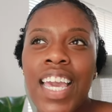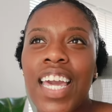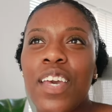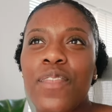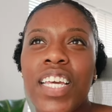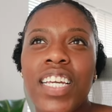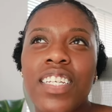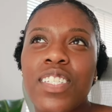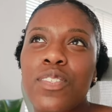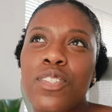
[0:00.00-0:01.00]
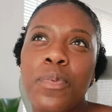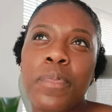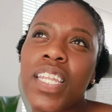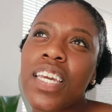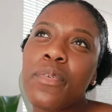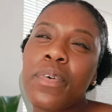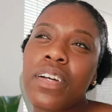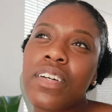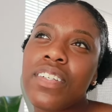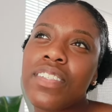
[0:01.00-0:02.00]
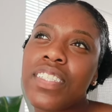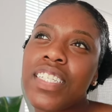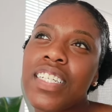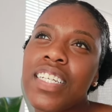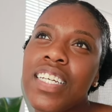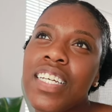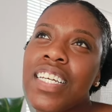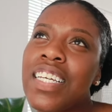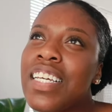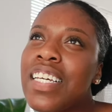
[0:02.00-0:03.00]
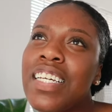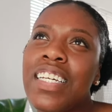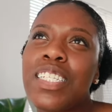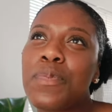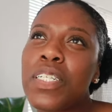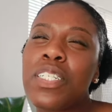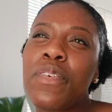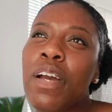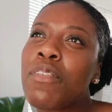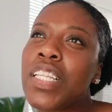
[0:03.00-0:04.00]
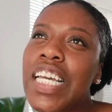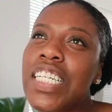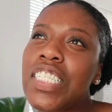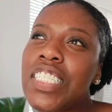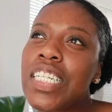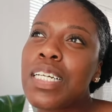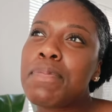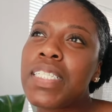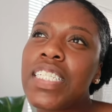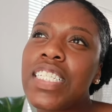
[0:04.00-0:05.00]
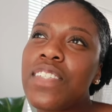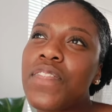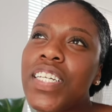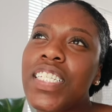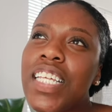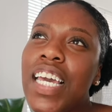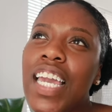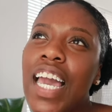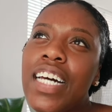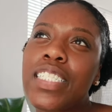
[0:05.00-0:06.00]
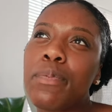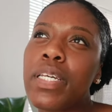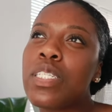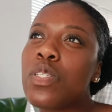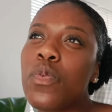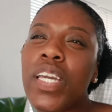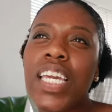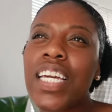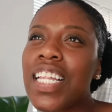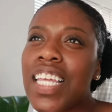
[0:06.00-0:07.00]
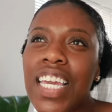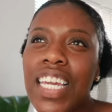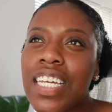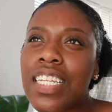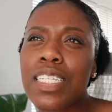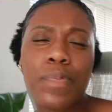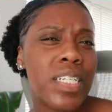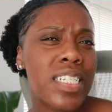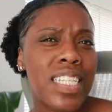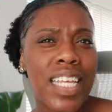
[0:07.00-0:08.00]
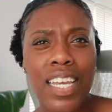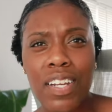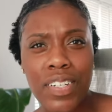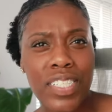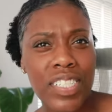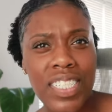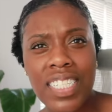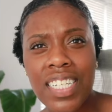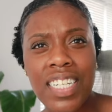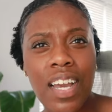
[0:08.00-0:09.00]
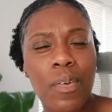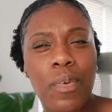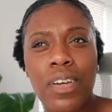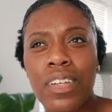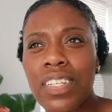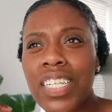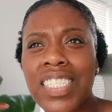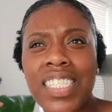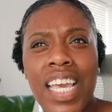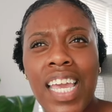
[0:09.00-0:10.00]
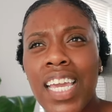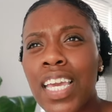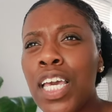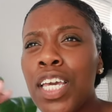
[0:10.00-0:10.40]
And I feel like social media world especially around relationships it just feels like it has to be squeaky clean especially in like christian tiktok world it's like